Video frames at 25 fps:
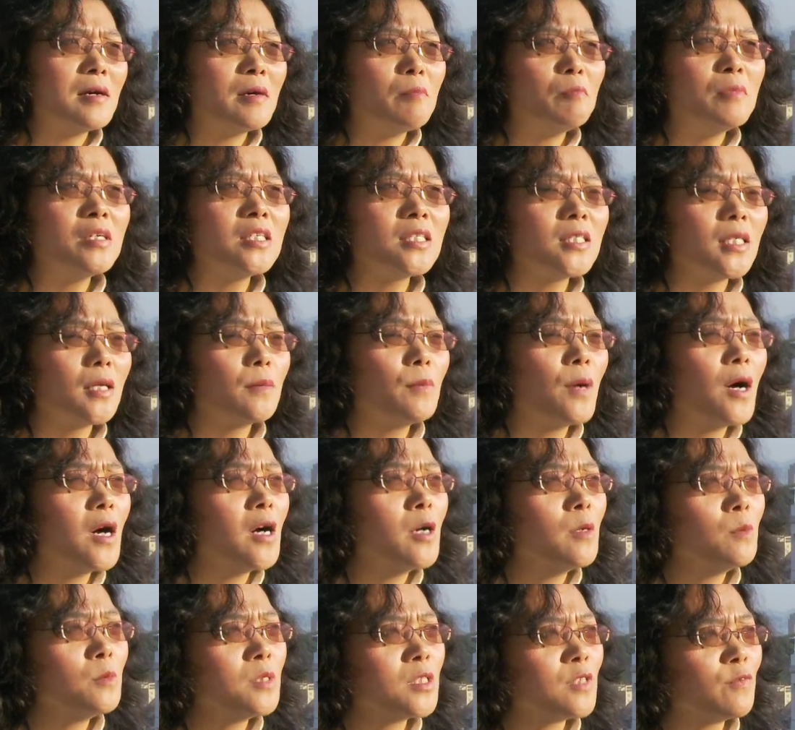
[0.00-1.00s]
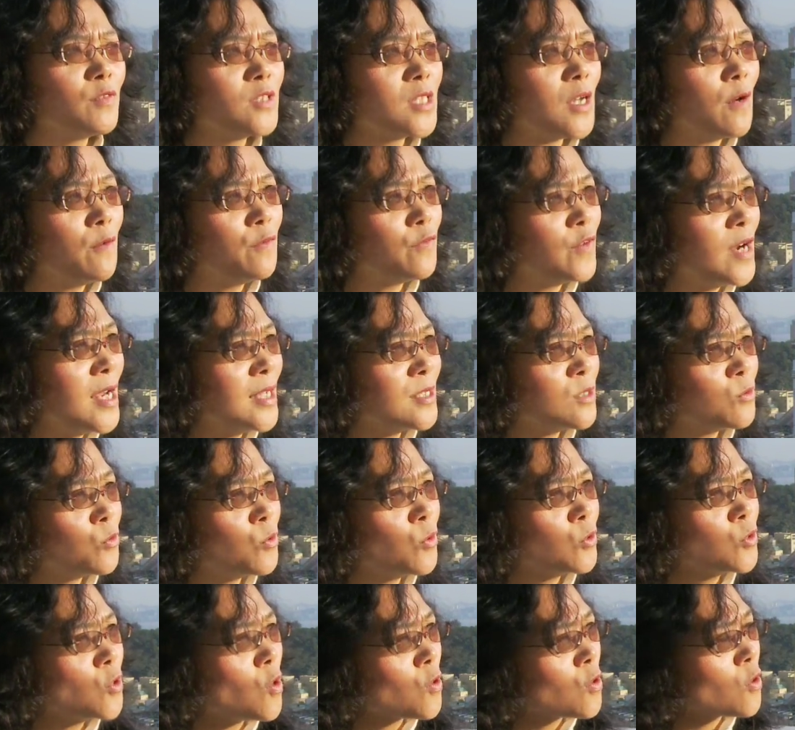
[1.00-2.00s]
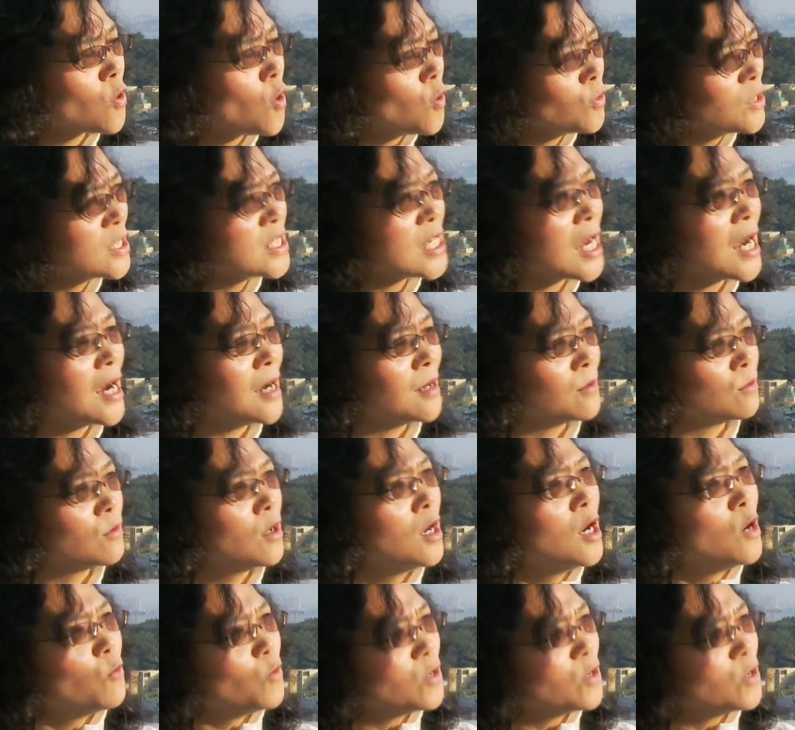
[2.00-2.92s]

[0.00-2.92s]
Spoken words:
misty poems with our friends. We were talking all the time.